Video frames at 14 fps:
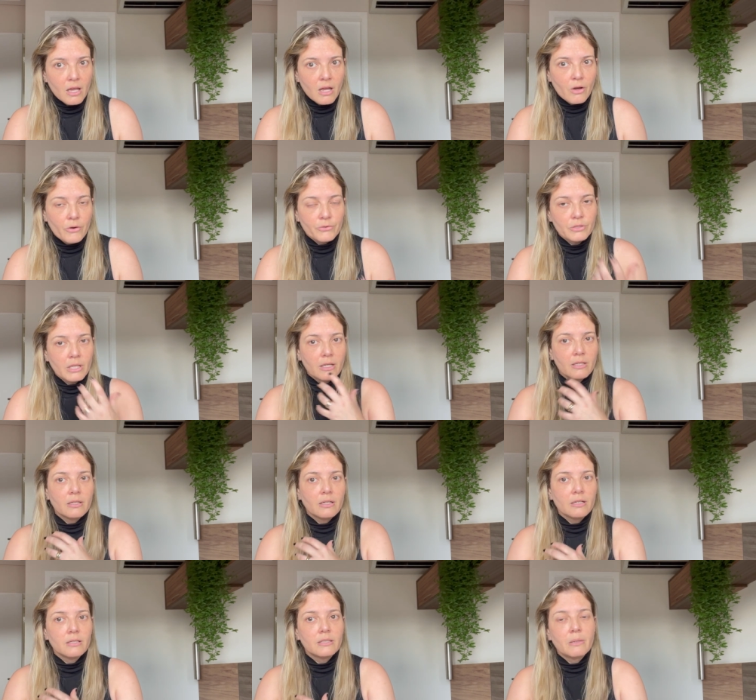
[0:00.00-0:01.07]
on the,
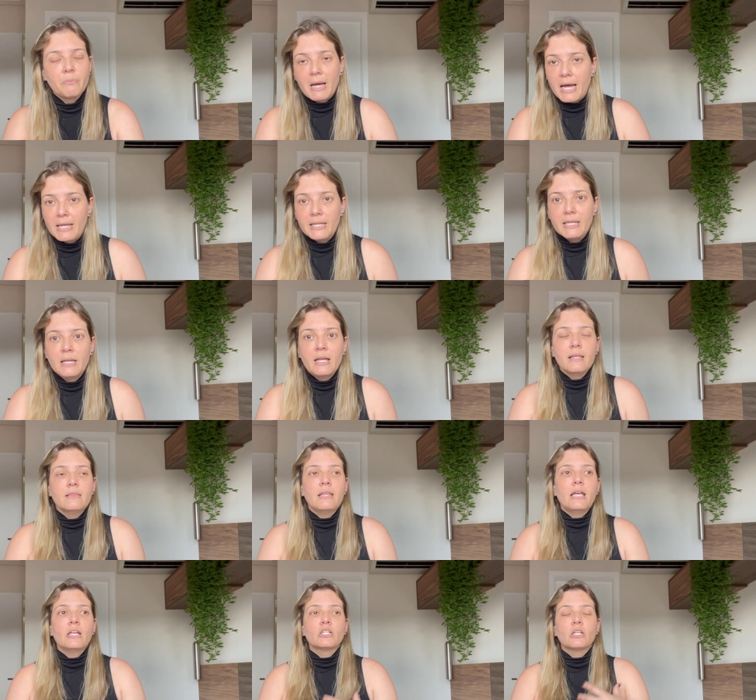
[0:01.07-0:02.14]
the the body
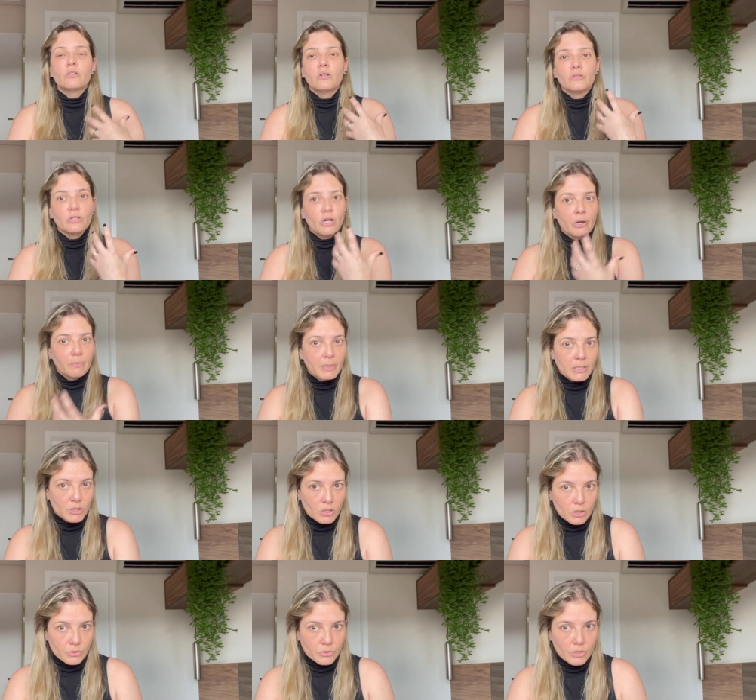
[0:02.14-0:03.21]
tension on your
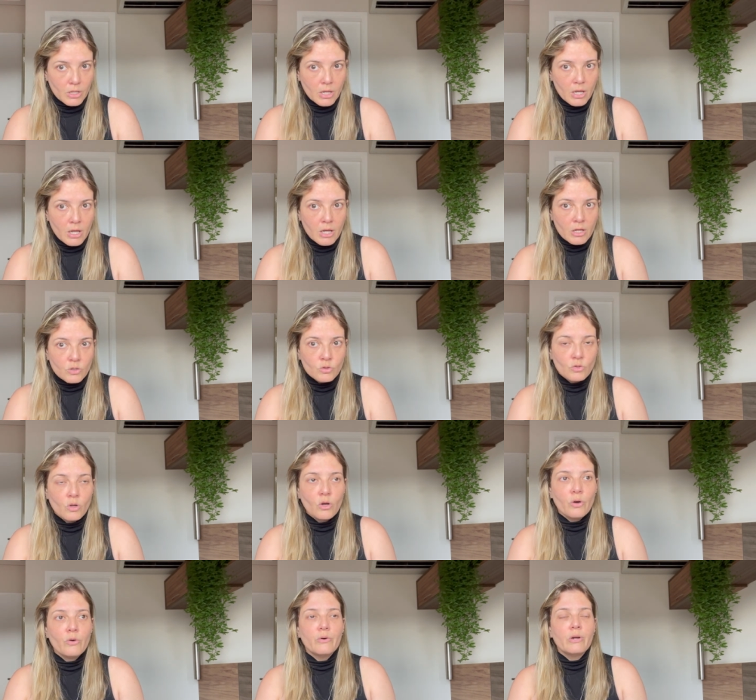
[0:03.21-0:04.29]
muscles
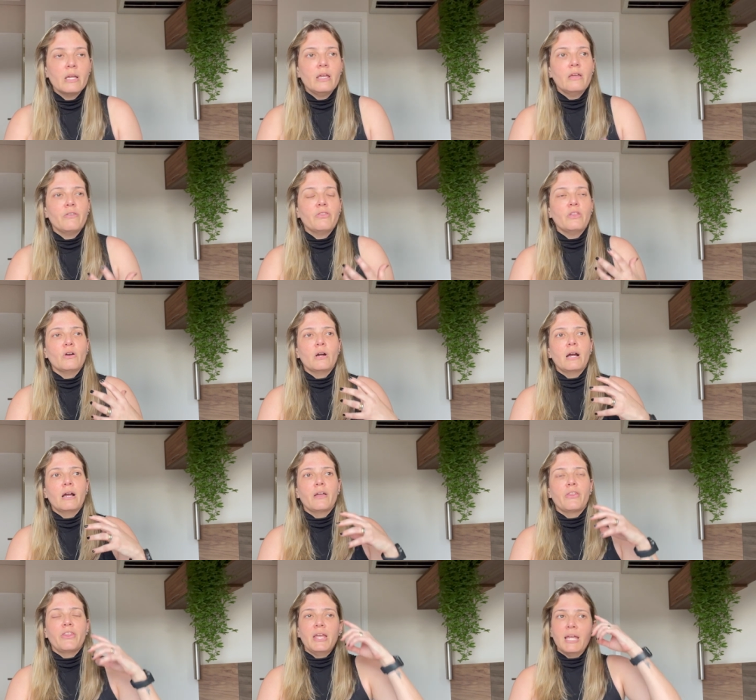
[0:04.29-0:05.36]
so if you
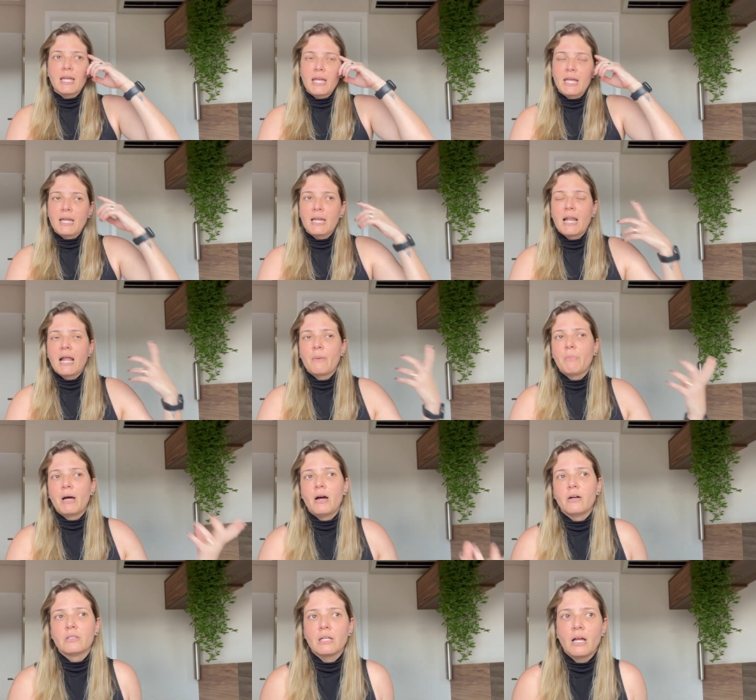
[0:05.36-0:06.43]
are thinking
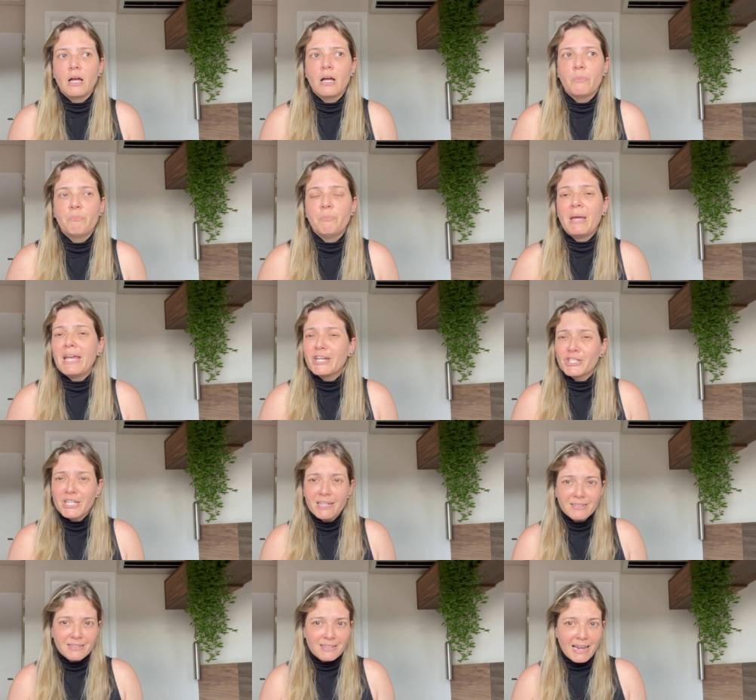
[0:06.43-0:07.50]
about a
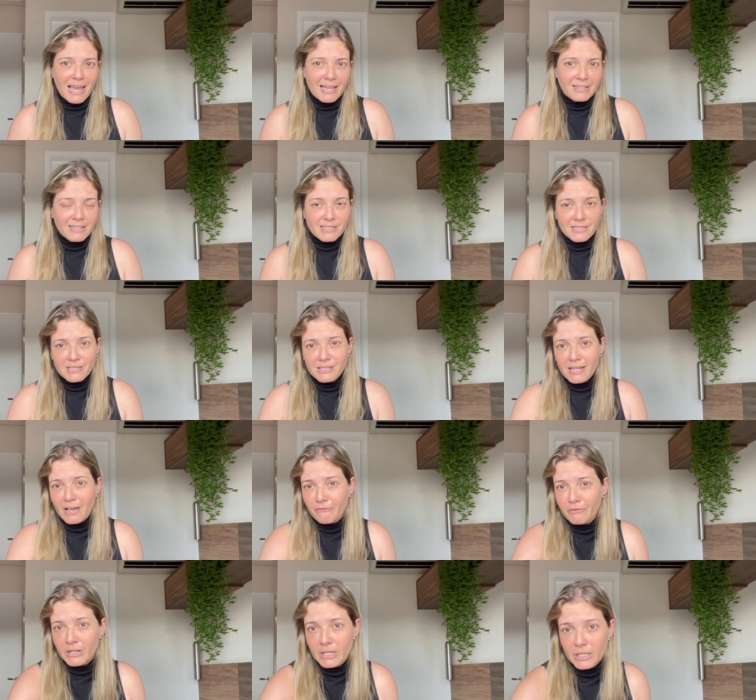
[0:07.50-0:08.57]
patient that is
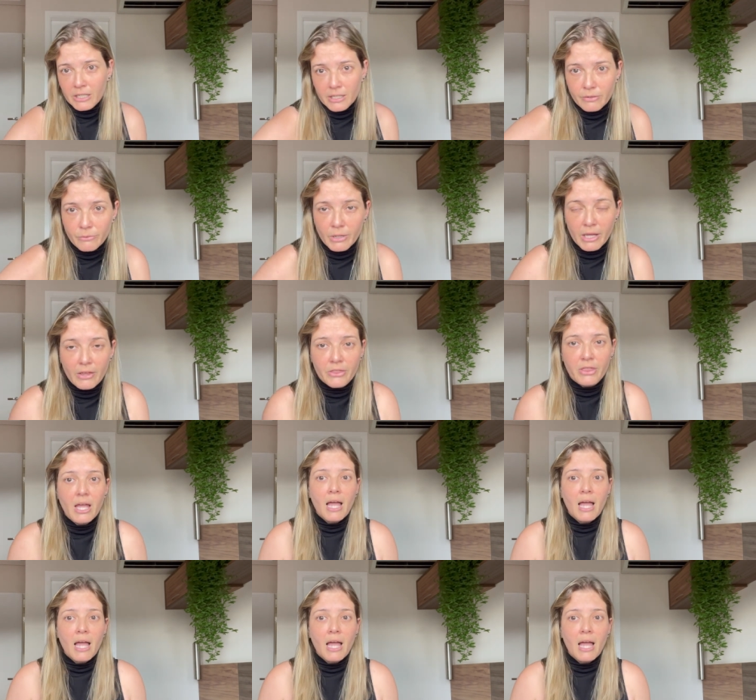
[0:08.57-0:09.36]
suffering with